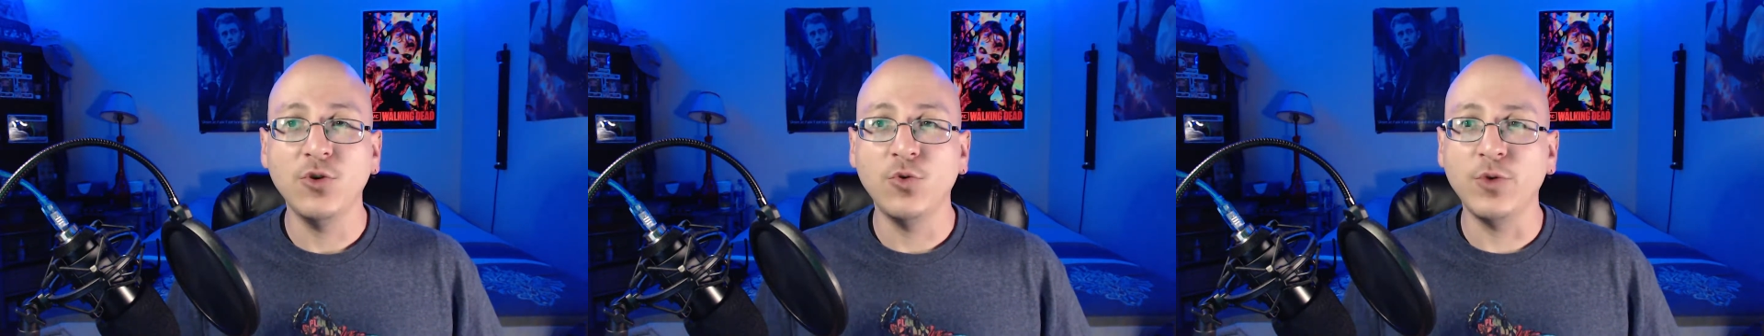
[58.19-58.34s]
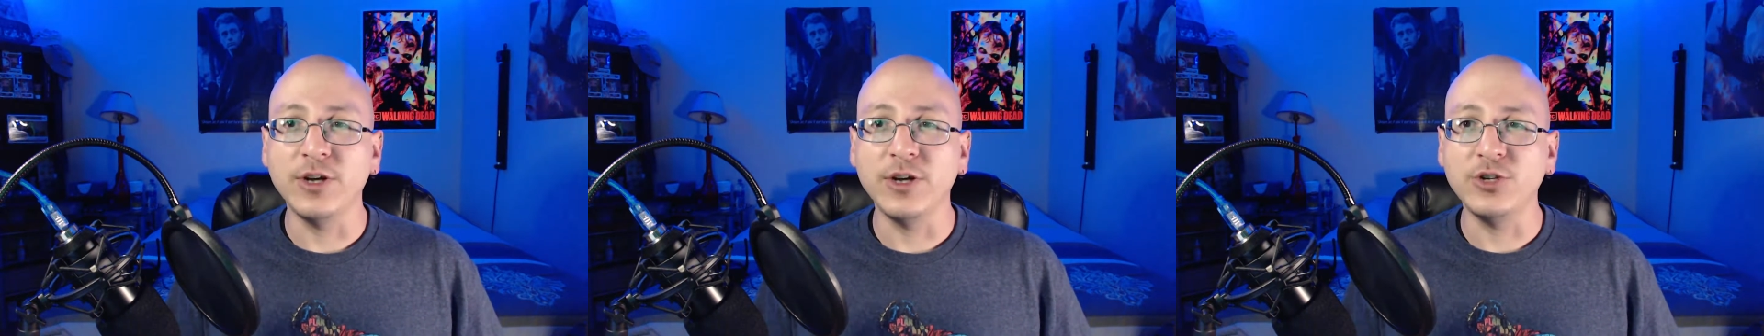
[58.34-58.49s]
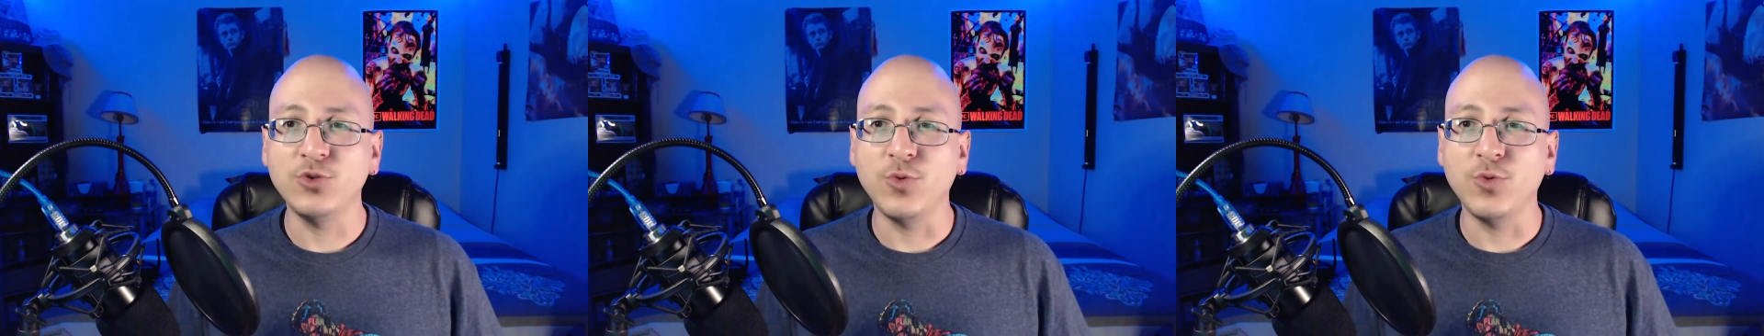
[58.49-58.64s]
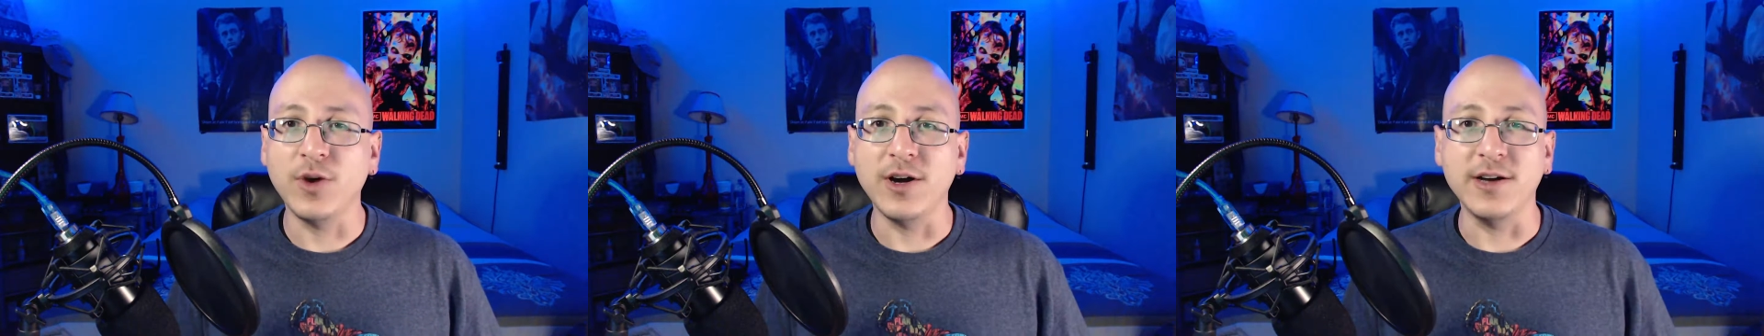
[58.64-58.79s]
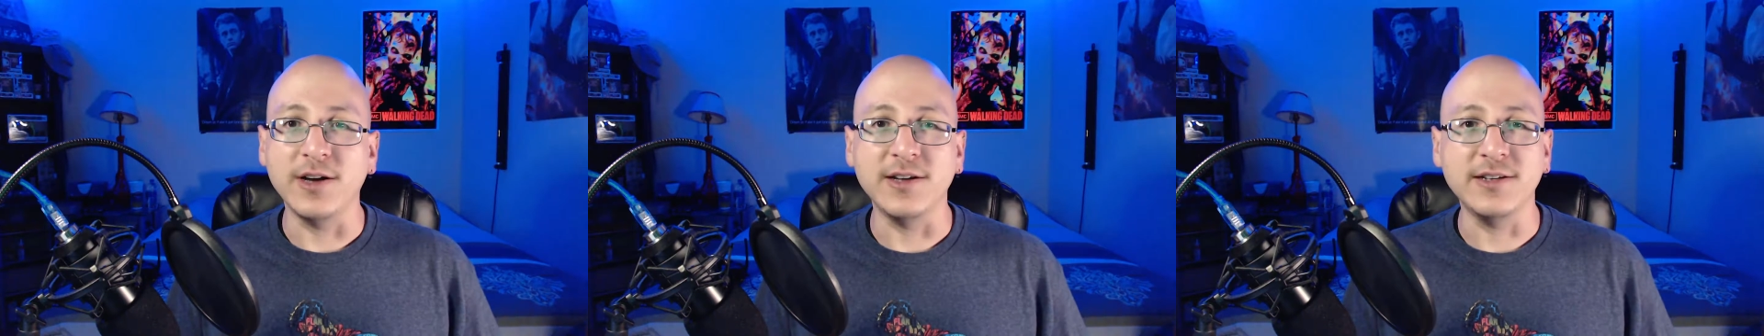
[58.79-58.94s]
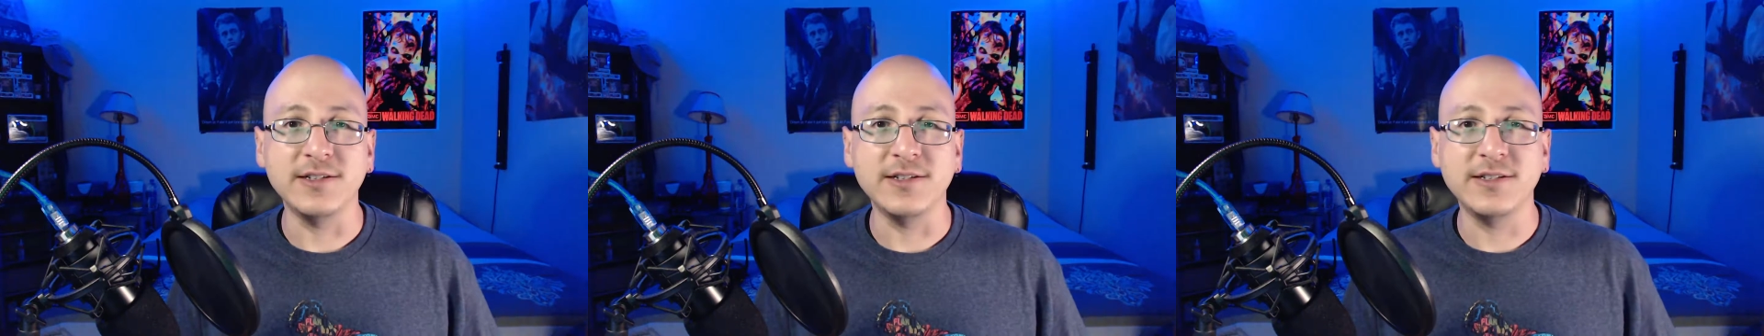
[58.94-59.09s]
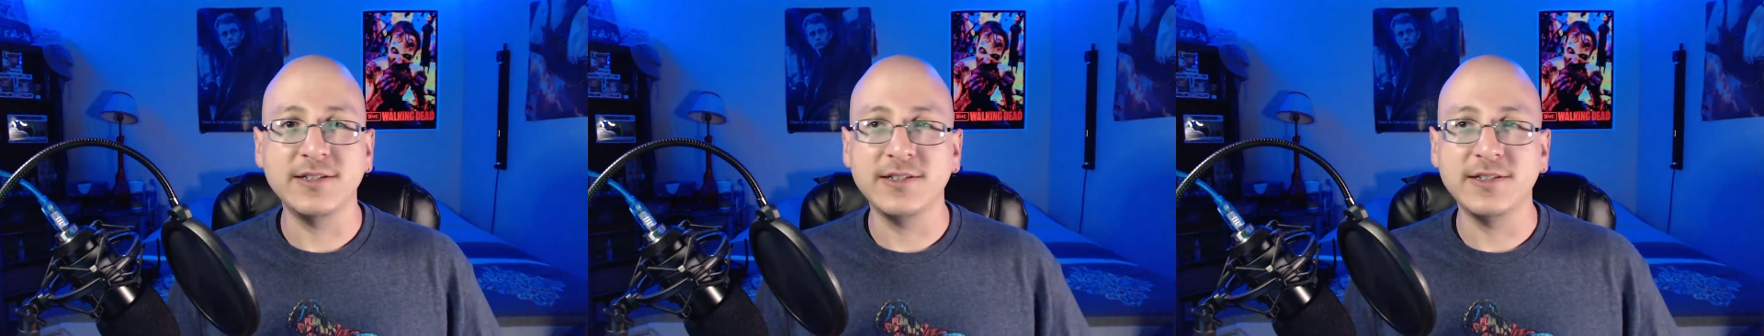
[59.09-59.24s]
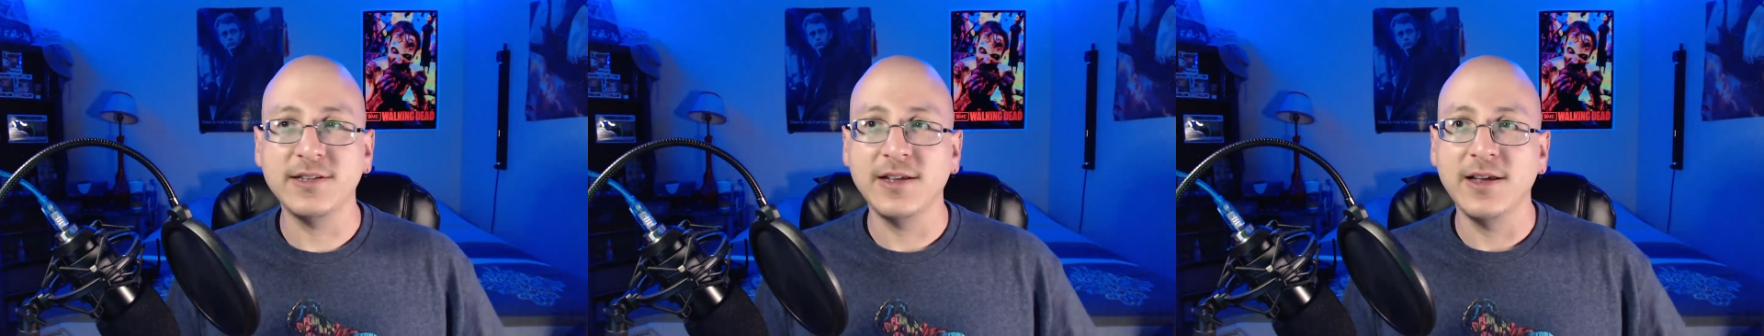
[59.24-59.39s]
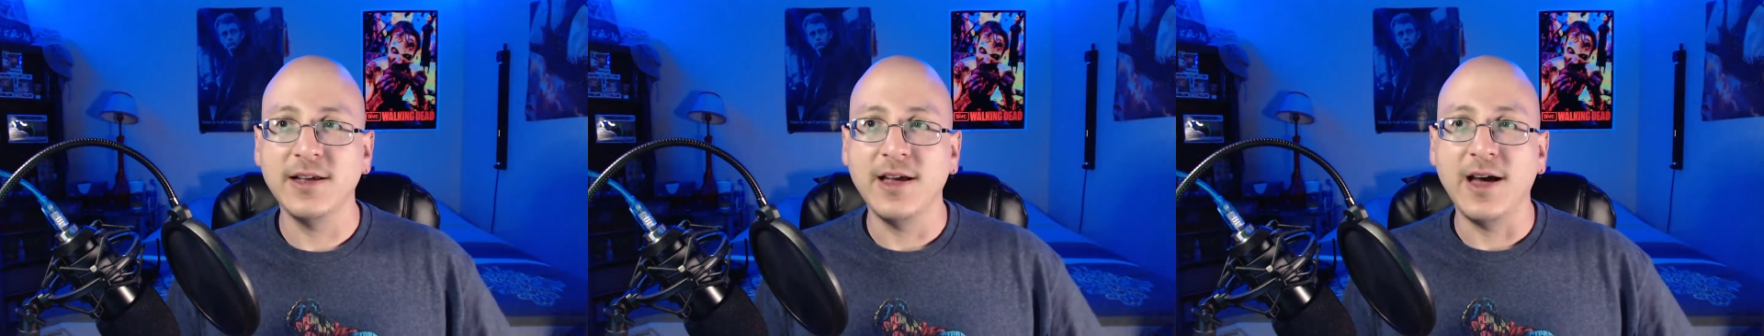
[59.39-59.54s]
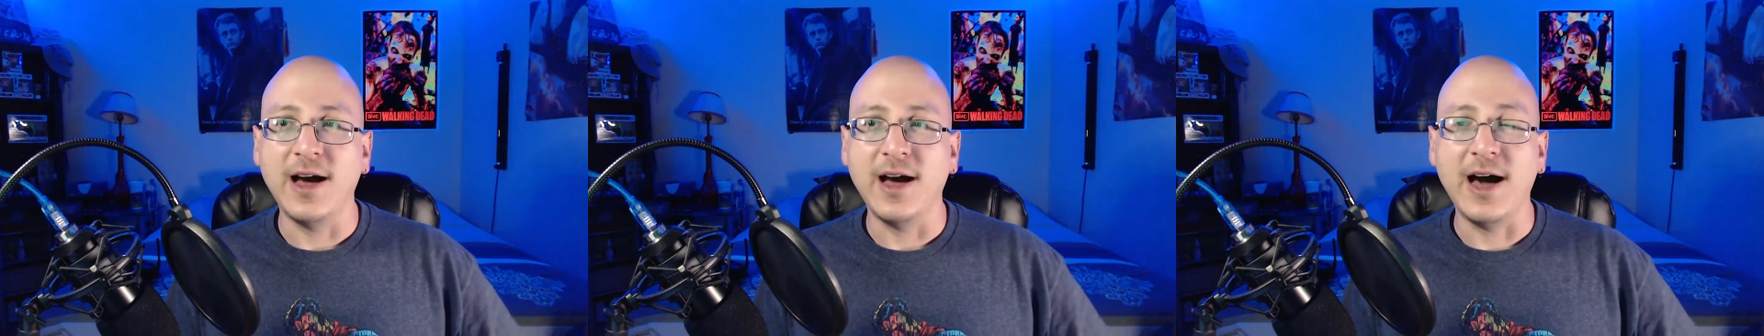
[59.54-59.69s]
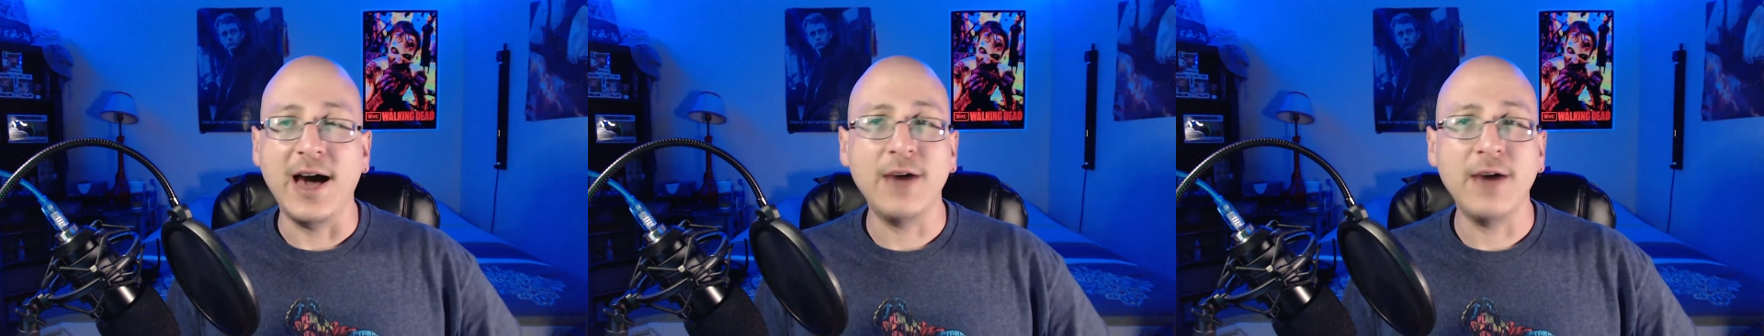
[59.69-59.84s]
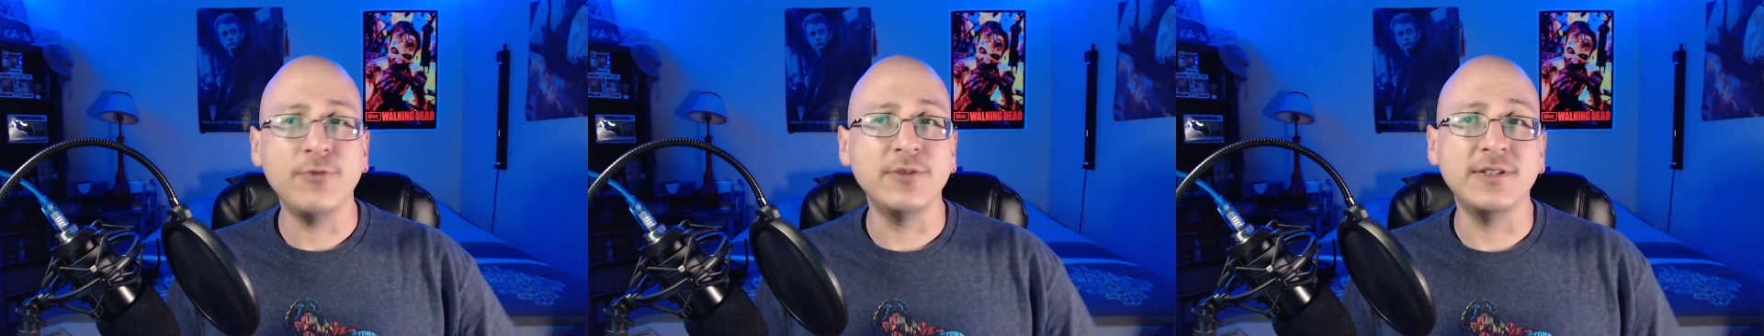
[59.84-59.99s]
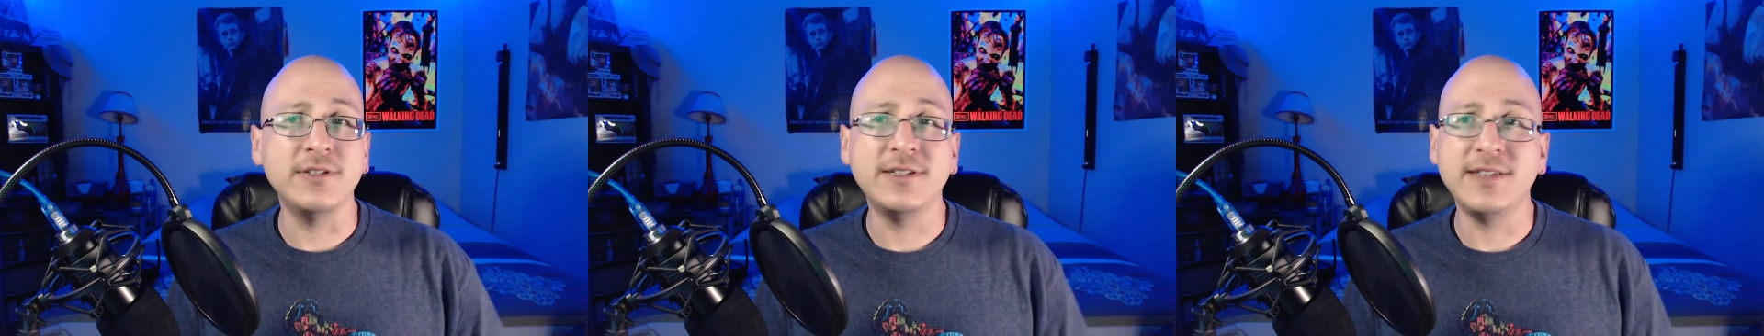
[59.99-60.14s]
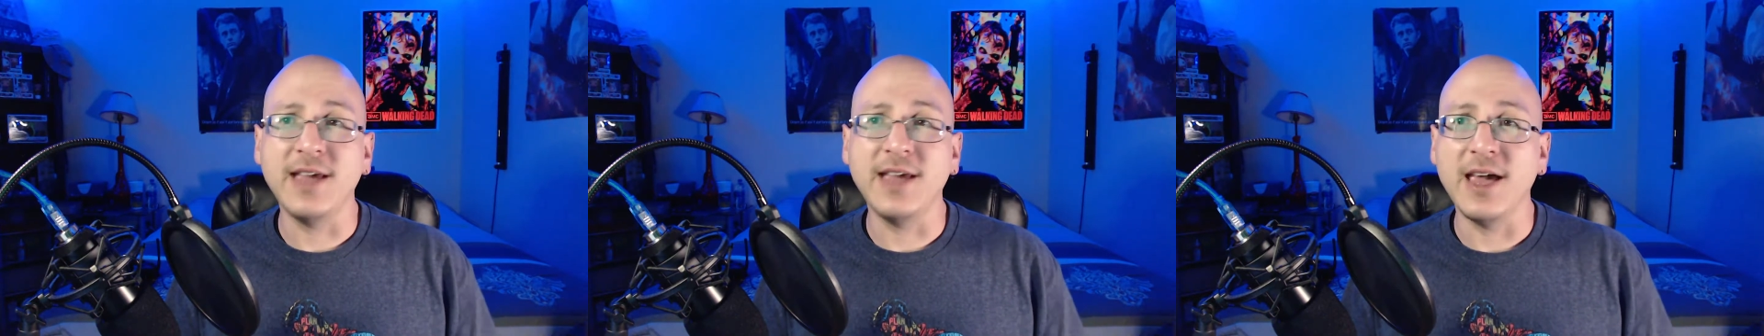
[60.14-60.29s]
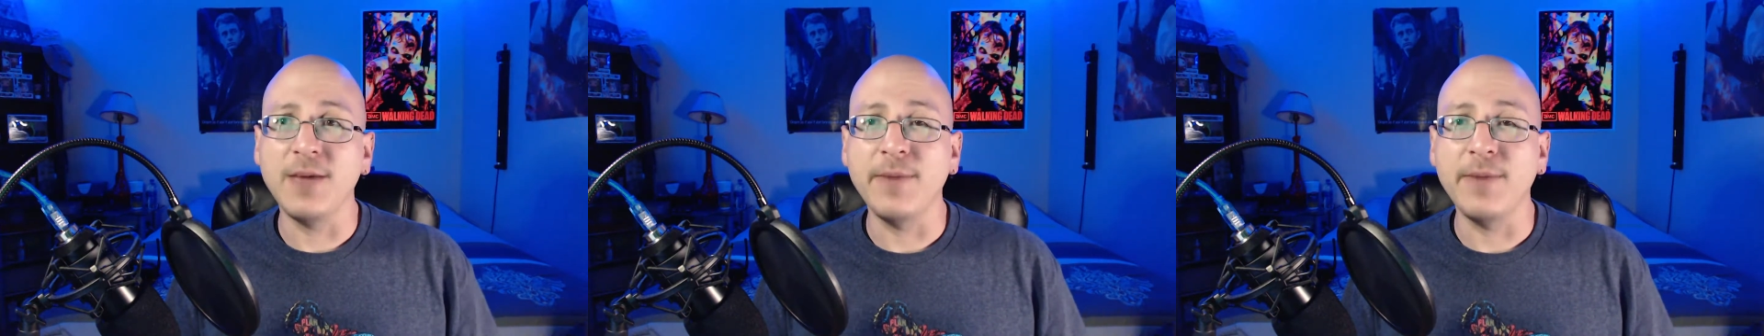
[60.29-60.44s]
which was, I would say,